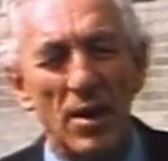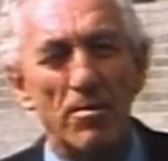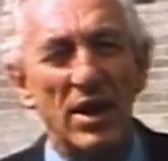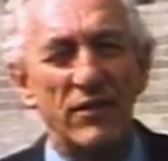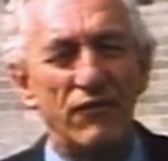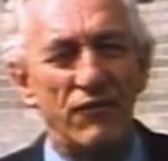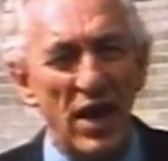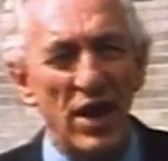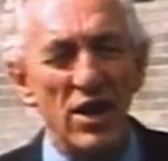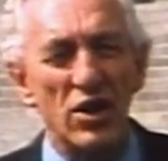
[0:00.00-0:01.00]
But
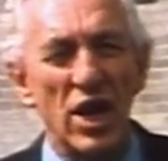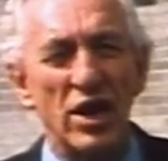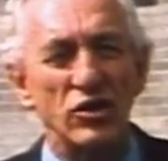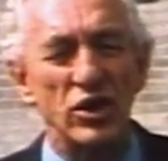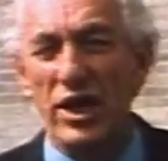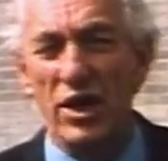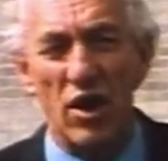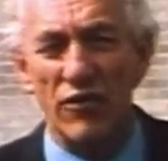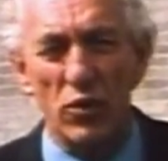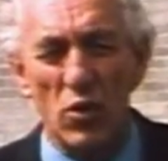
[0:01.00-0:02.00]
very occasionally, and
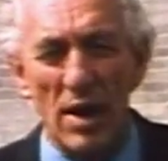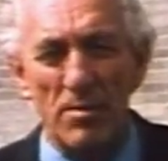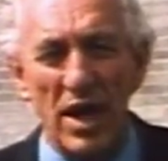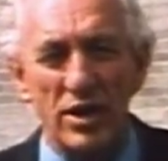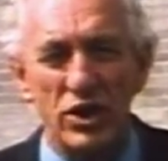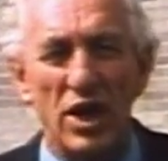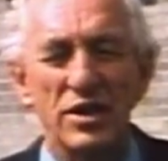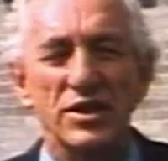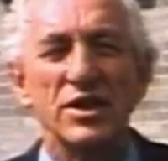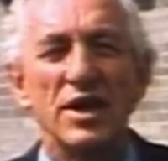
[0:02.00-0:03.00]
often quite by
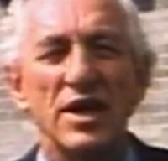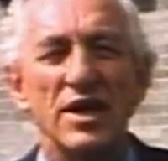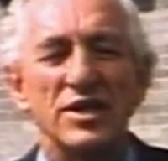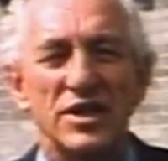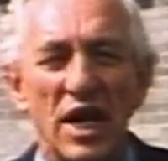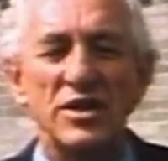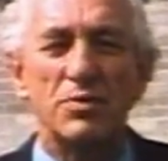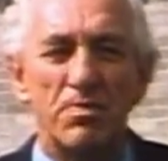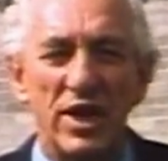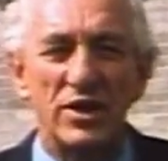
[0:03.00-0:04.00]
chance, such
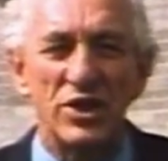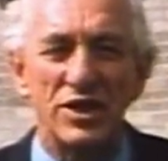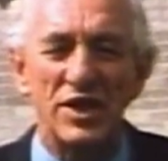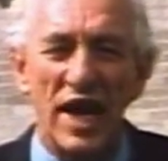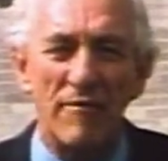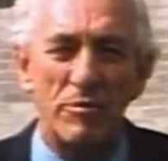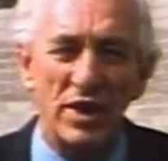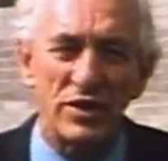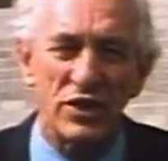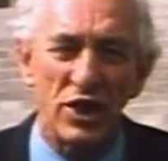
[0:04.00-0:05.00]
pictures have
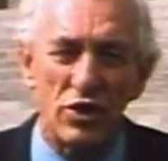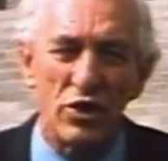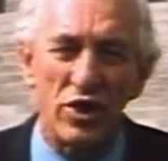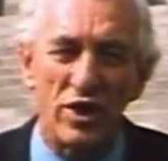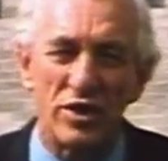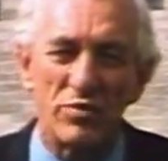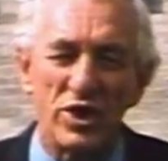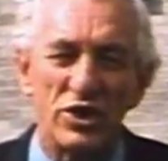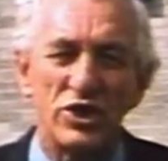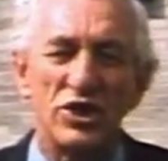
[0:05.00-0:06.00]
been secured, which
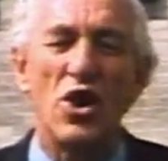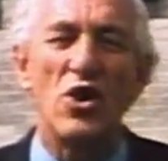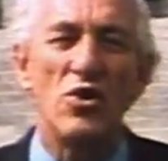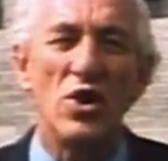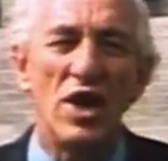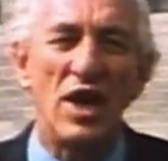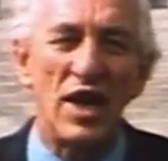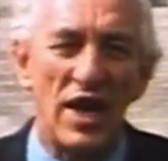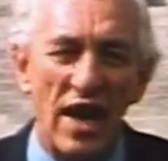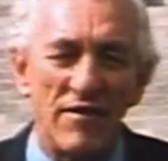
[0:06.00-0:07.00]
show
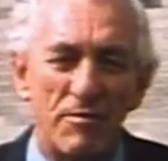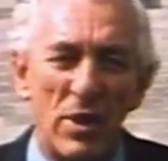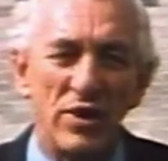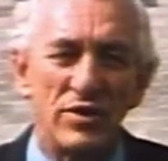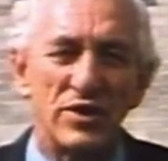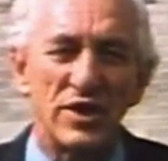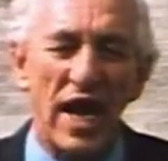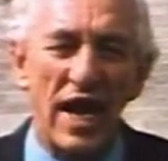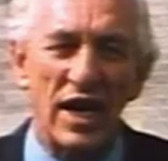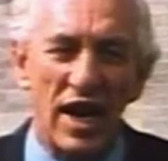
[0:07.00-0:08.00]
lifeboats
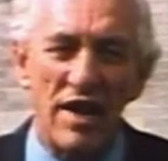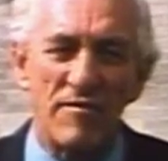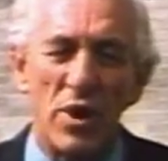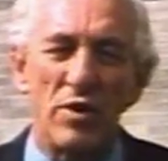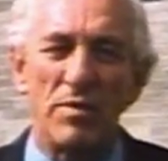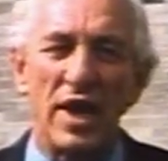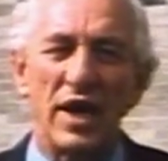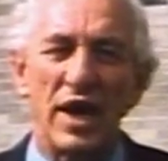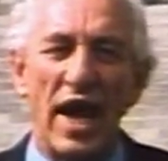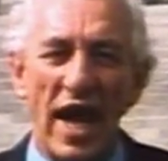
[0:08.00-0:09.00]
and
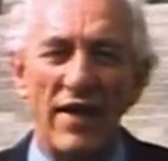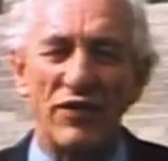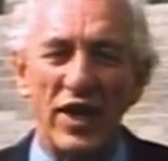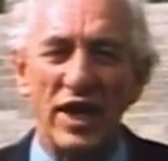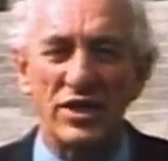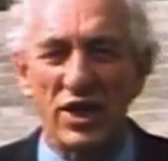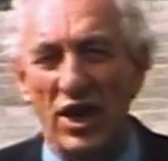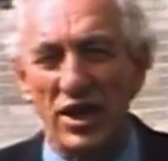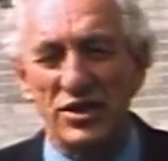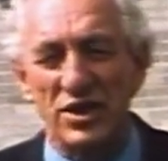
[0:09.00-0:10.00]
lifeboatmen at their
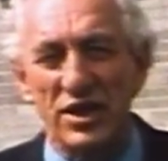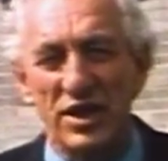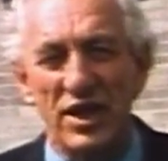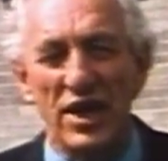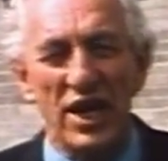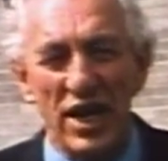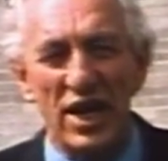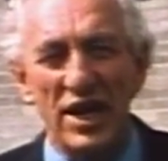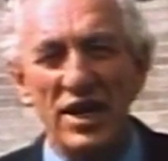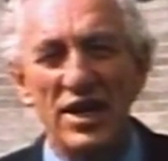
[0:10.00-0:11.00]
task.
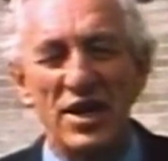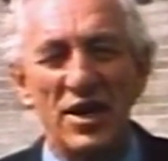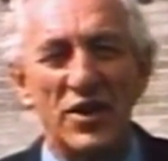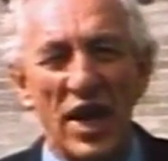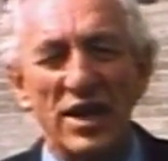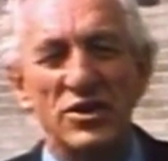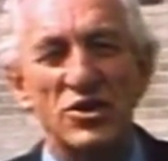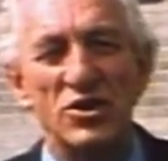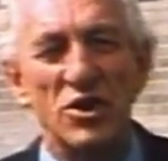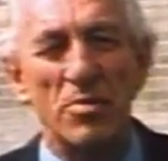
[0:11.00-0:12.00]
Here, Thanks
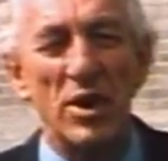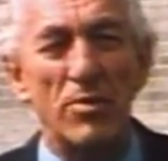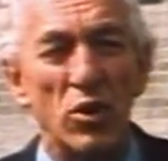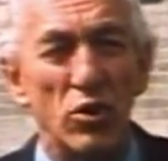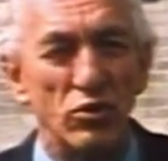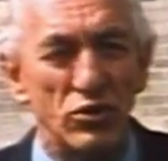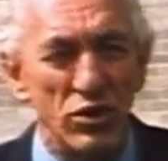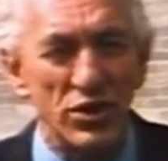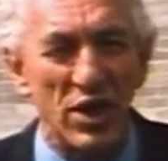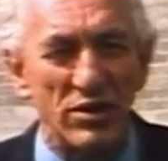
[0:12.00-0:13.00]
to the people who
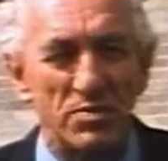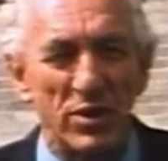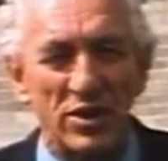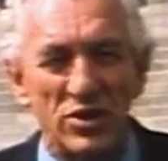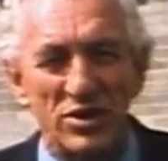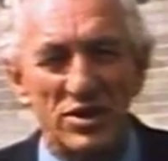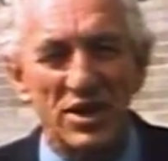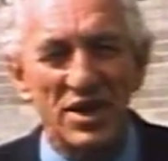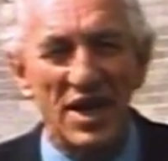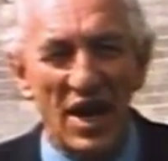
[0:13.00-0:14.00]
took those pictures
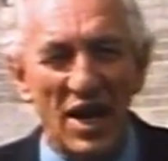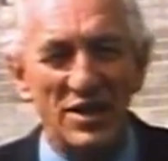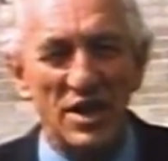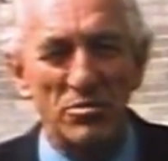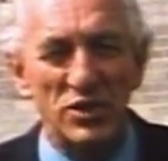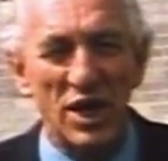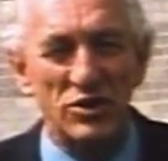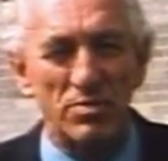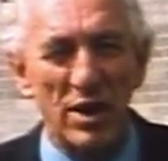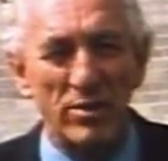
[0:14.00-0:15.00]
are some
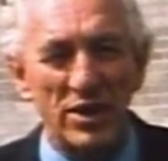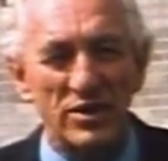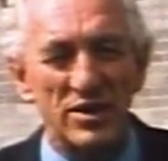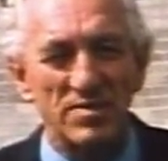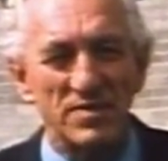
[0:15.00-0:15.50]
such moments.